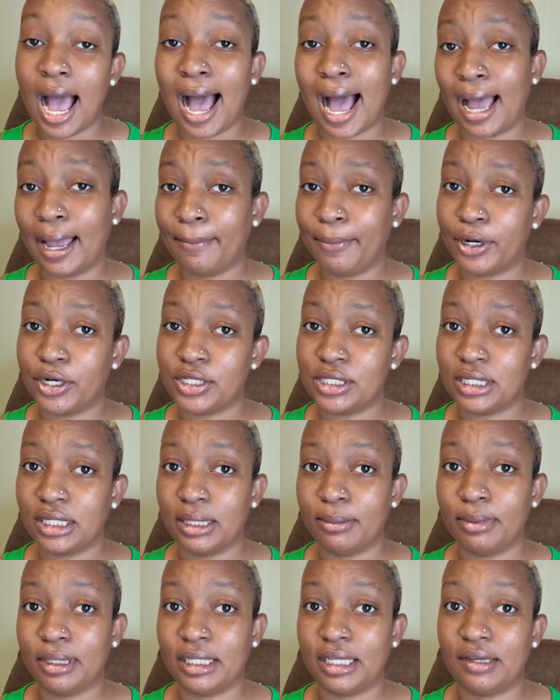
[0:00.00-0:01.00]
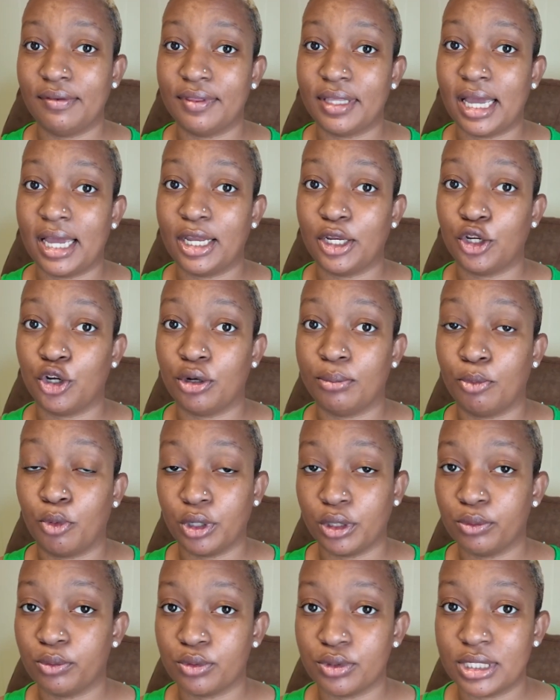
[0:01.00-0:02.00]
I personally believe that your
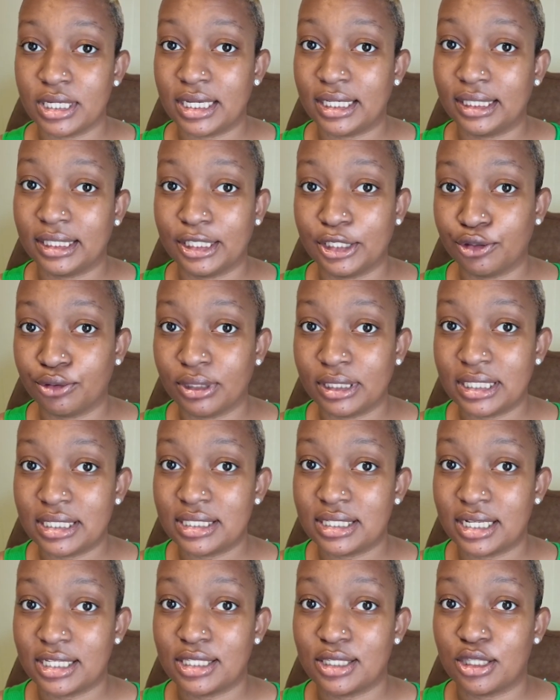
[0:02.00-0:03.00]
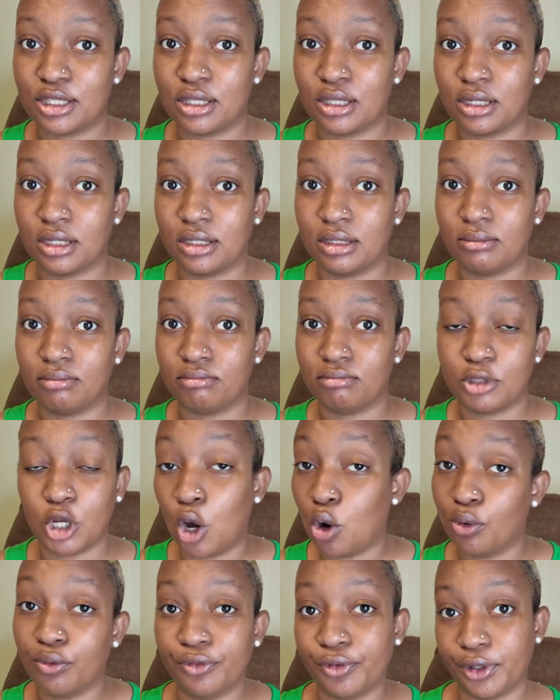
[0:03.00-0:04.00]
morning routine literally sets the
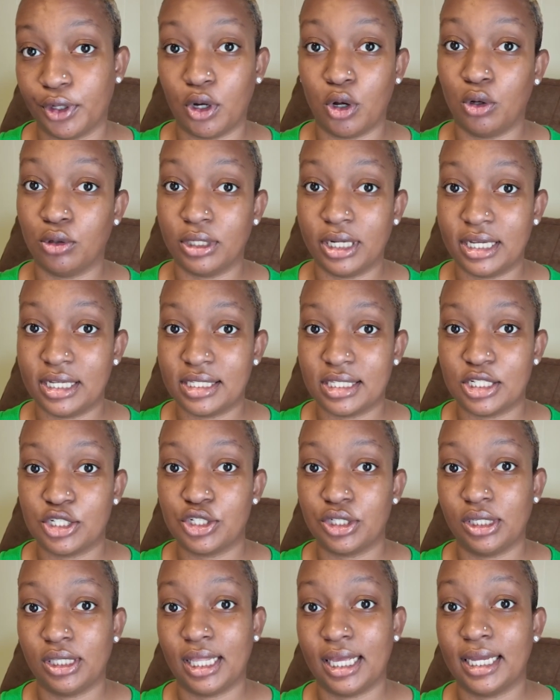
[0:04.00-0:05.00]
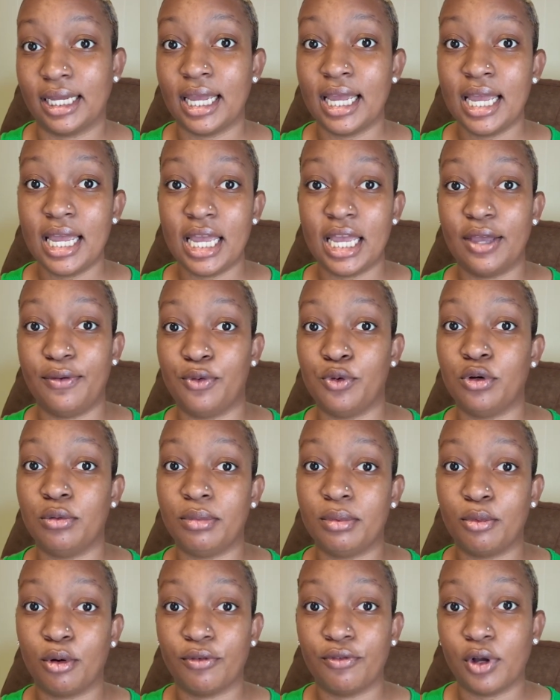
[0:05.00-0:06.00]
tone for your whole day essentially like if you want to
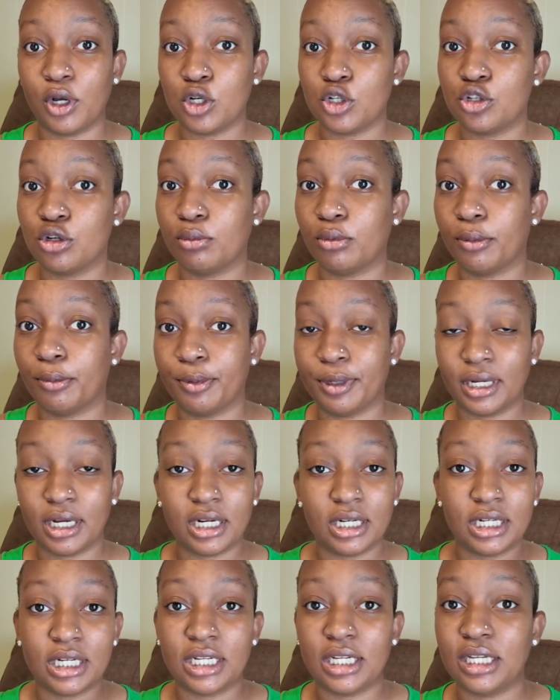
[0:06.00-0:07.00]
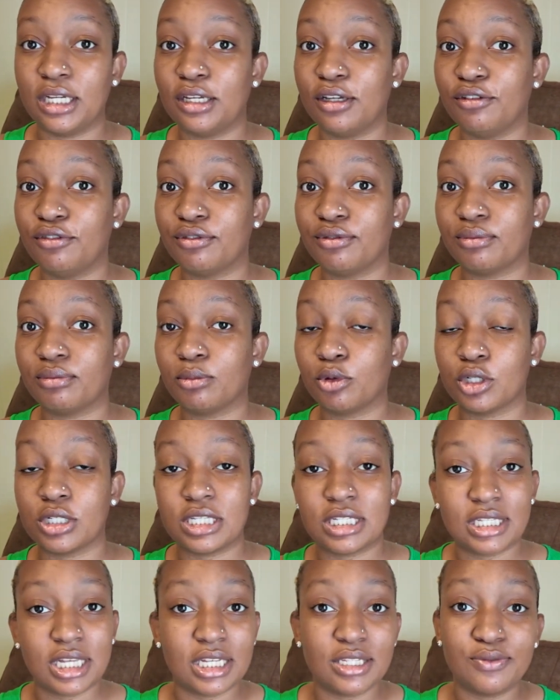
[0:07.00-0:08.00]
be more functional more productive more
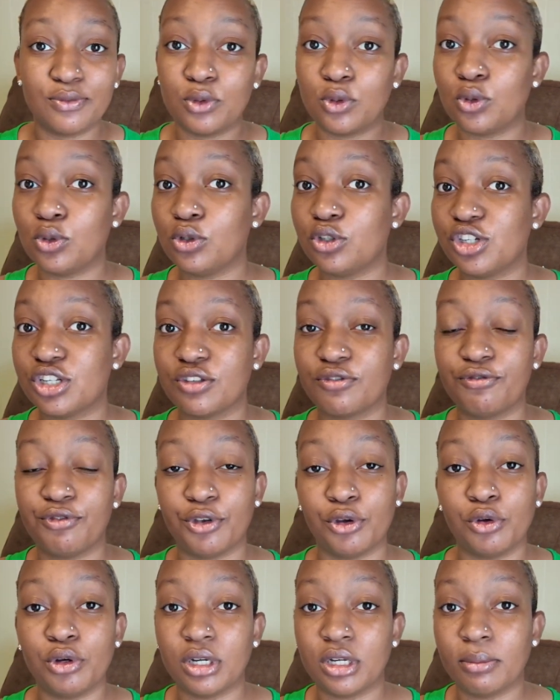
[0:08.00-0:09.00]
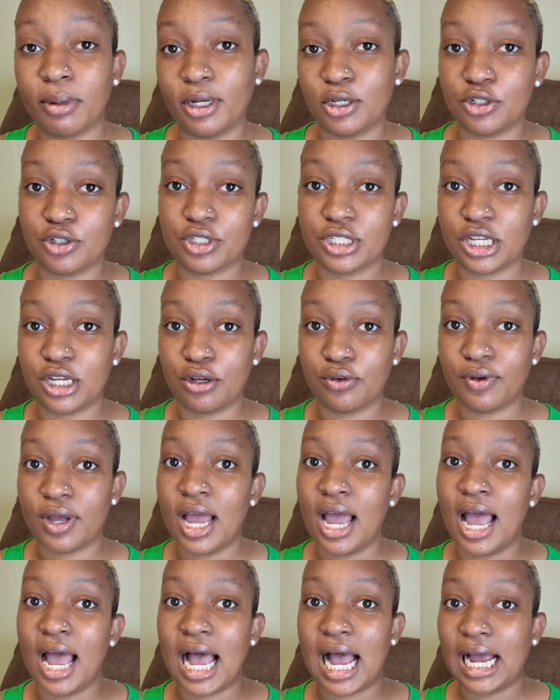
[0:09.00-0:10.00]
successful just feel good about yourself
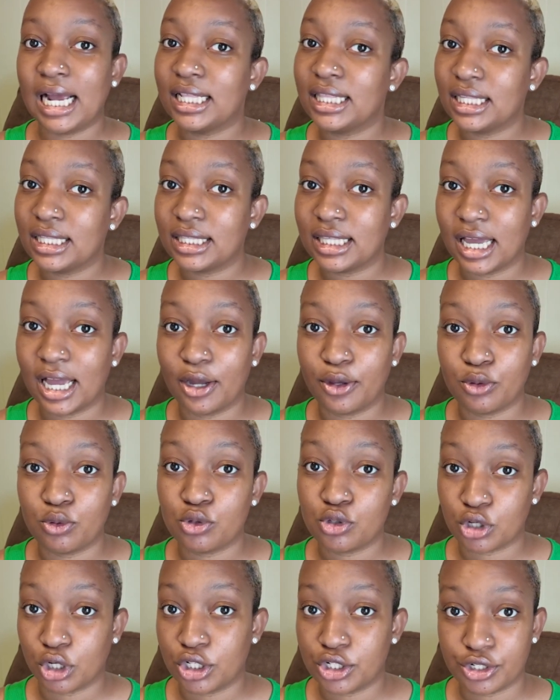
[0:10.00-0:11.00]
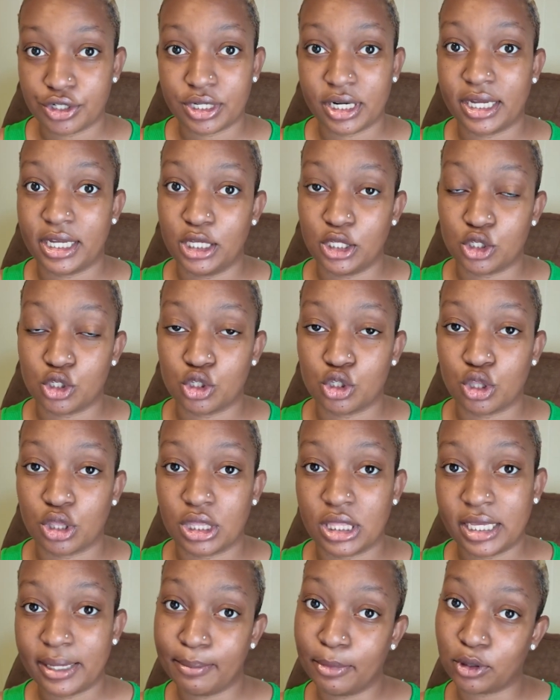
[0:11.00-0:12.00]
i think that how you start your day is
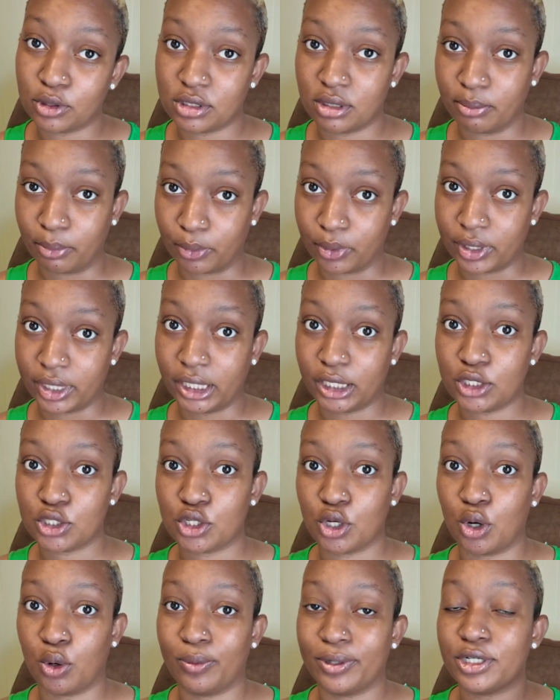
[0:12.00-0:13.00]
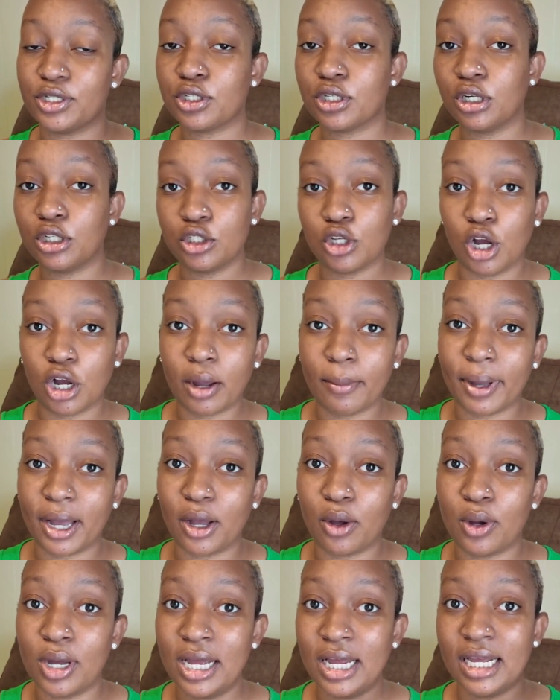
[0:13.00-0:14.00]
the most important so we're just going to talk
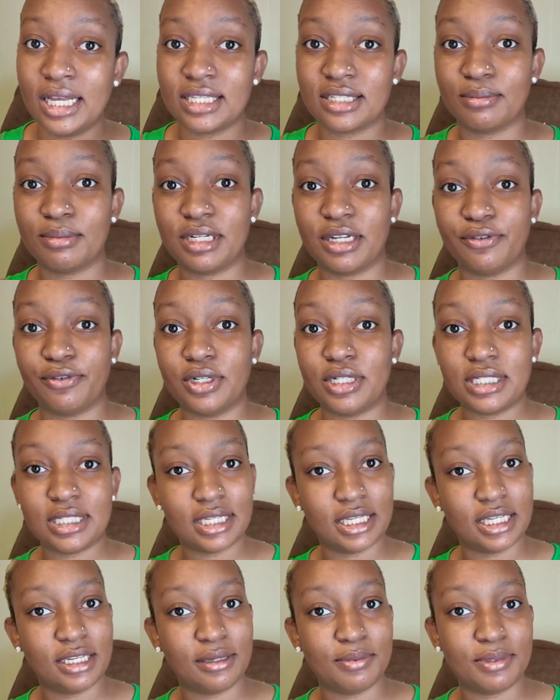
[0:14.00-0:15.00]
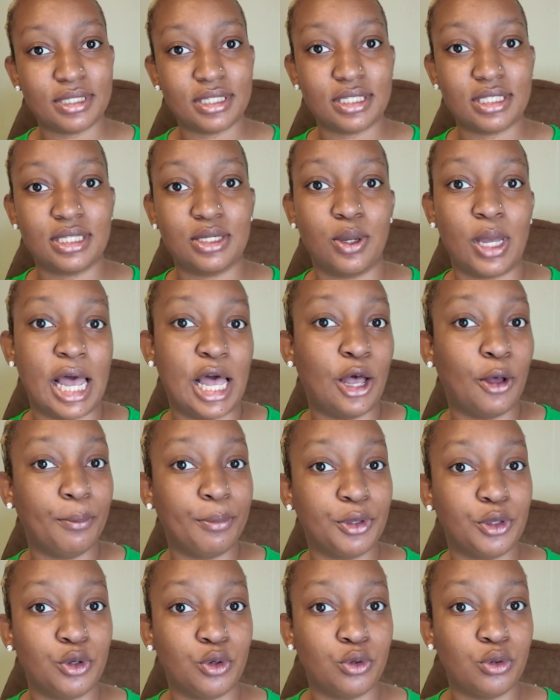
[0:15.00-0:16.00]
about some different tips to help
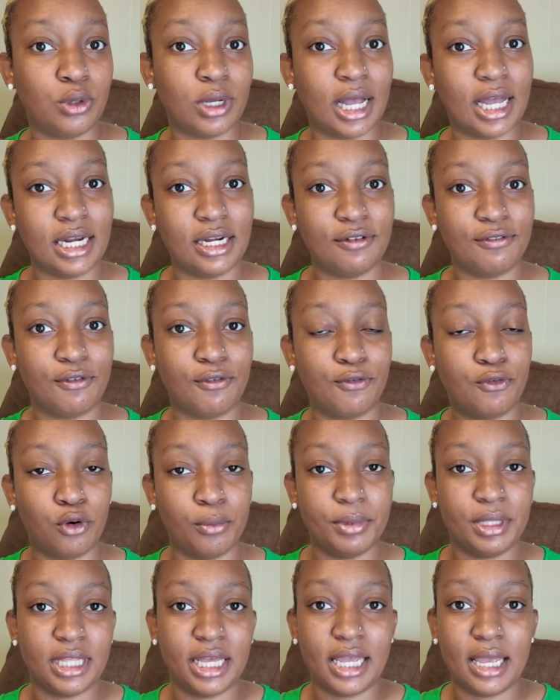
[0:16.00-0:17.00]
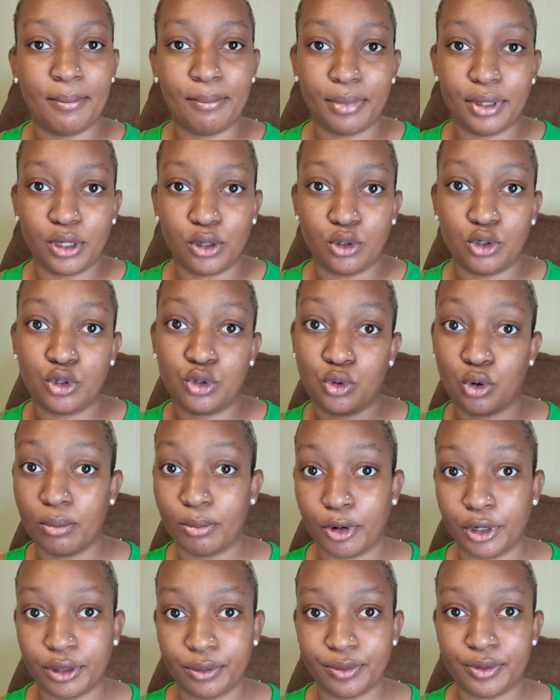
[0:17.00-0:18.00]
you kind of formulate and build your
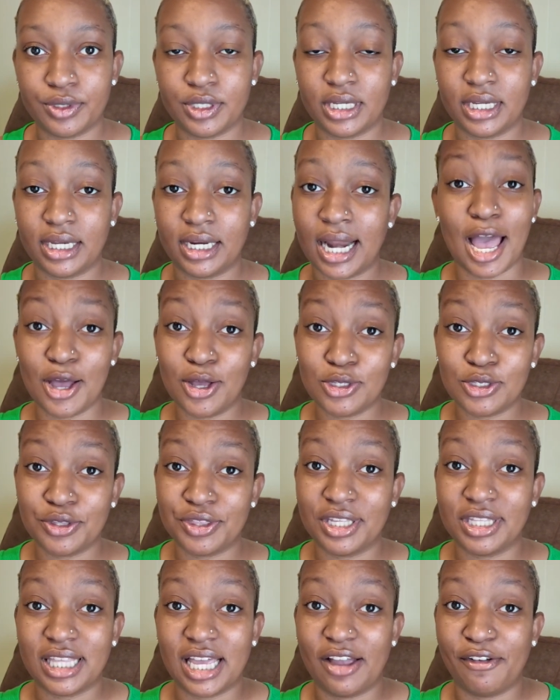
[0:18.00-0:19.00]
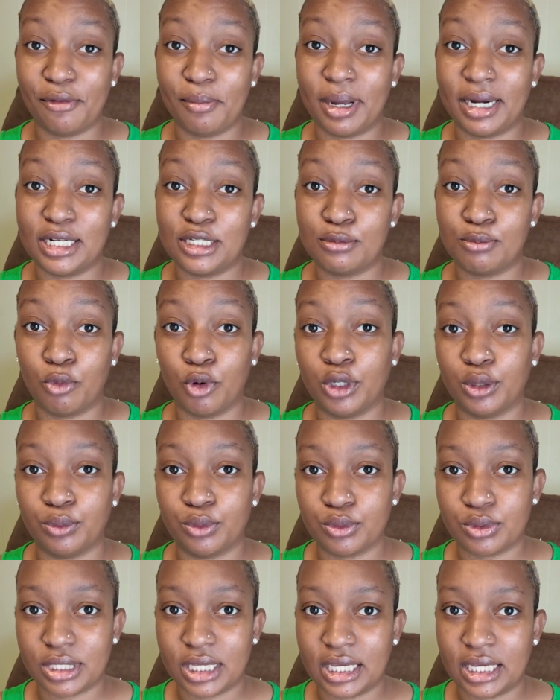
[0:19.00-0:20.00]
morning routine i also think that everybody's morning
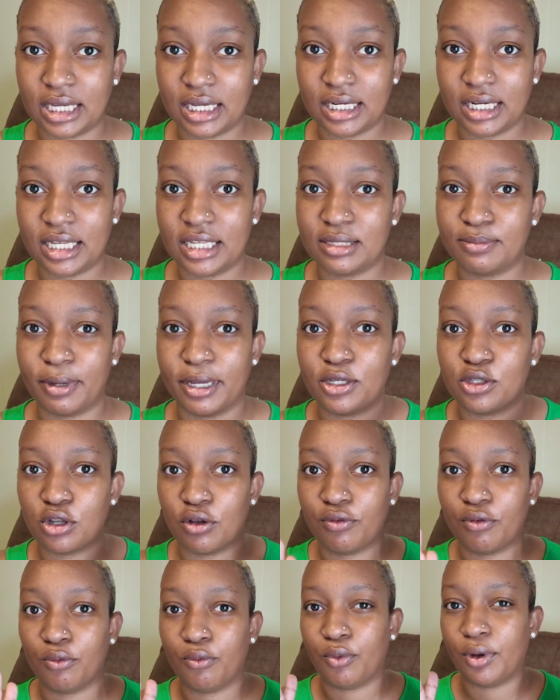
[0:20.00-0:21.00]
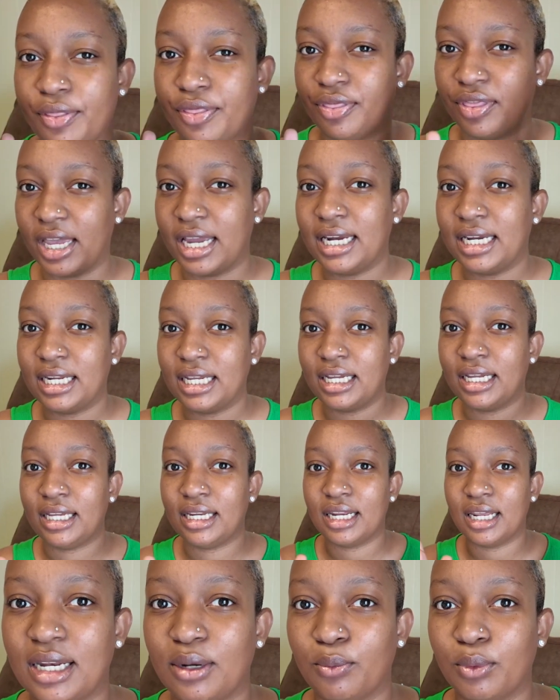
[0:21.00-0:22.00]
routine is based off of what they
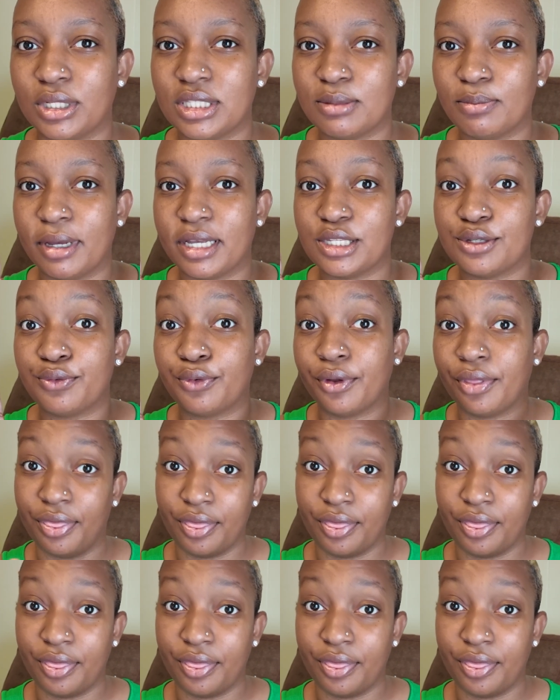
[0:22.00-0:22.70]
need and what's best for